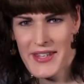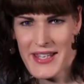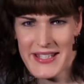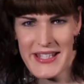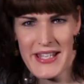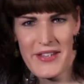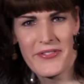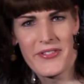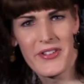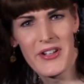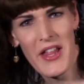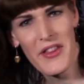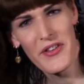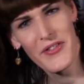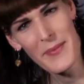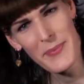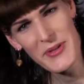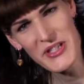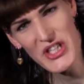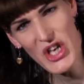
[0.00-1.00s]
that's it for another
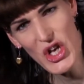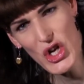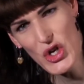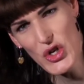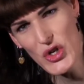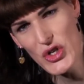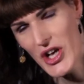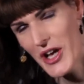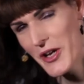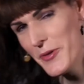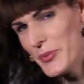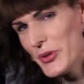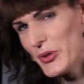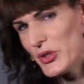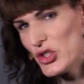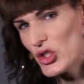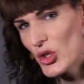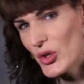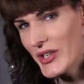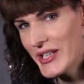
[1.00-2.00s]
episode. I hope you
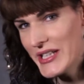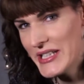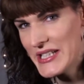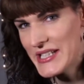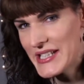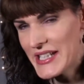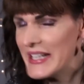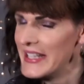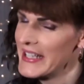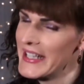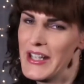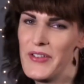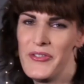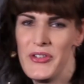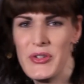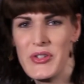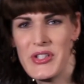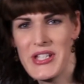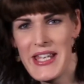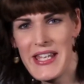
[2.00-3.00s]
enjoyed. If
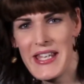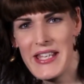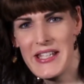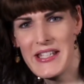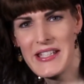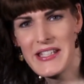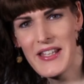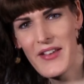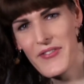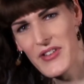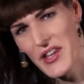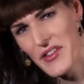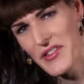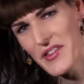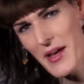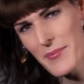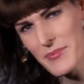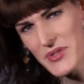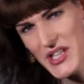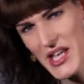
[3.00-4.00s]
you did, give it the
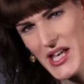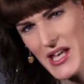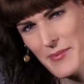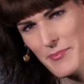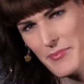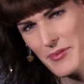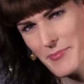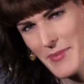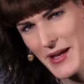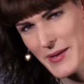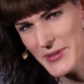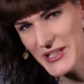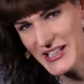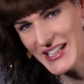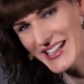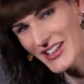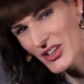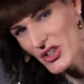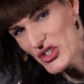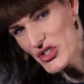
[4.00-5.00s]
thumbs up. Maybe
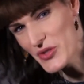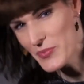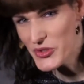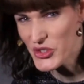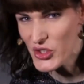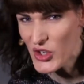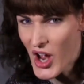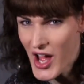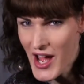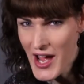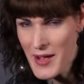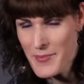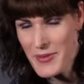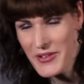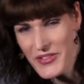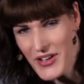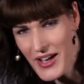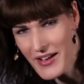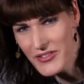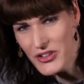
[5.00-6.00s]
click on subscribe
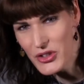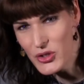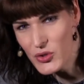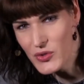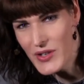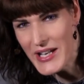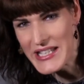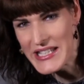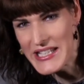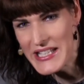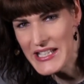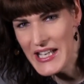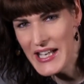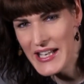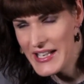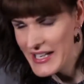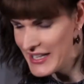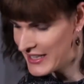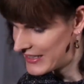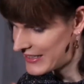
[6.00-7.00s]
if you haven't already.
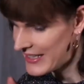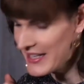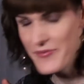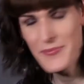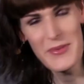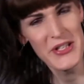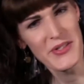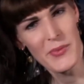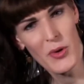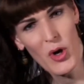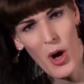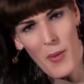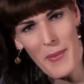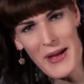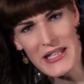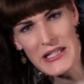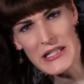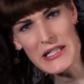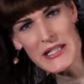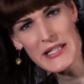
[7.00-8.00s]
Leave me some
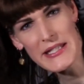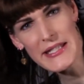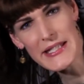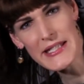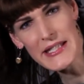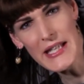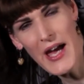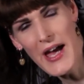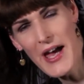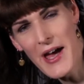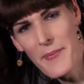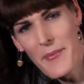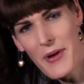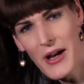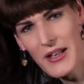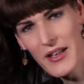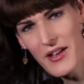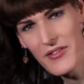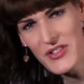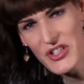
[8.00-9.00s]
comments.
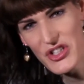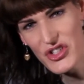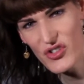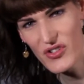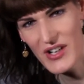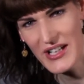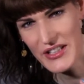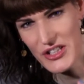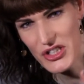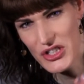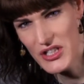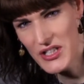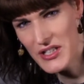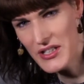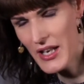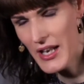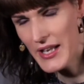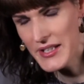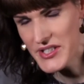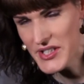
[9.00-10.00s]
I love interaction.
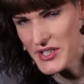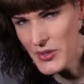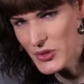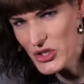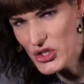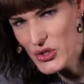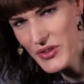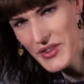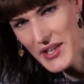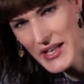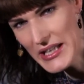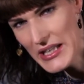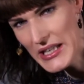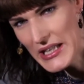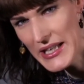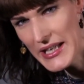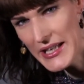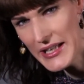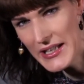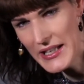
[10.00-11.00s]
I like to know what you're
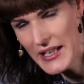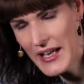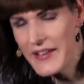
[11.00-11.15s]
thinking.